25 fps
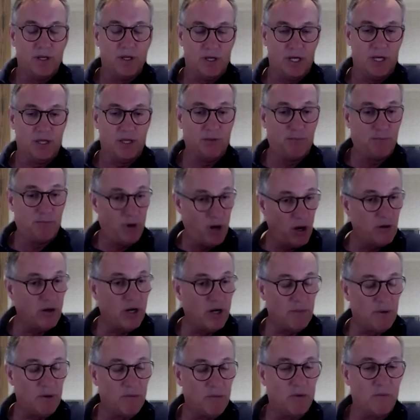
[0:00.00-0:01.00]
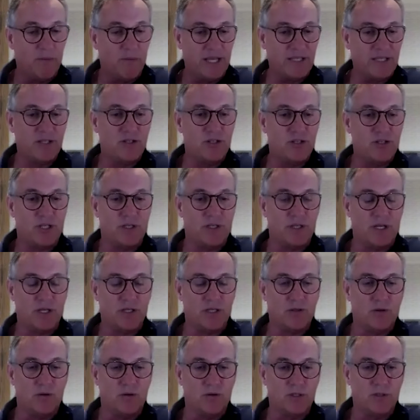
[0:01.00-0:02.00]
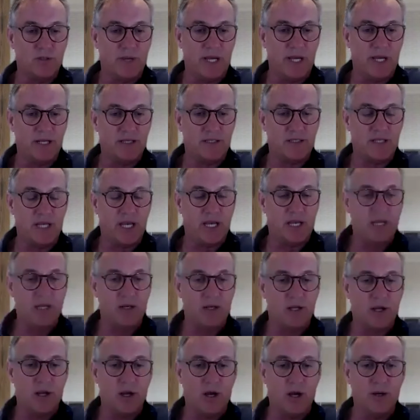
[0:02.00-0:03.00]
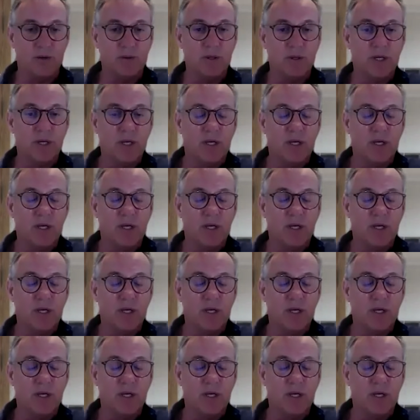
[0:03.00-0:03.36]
uh, the programmable messaging that I talked about a second ago.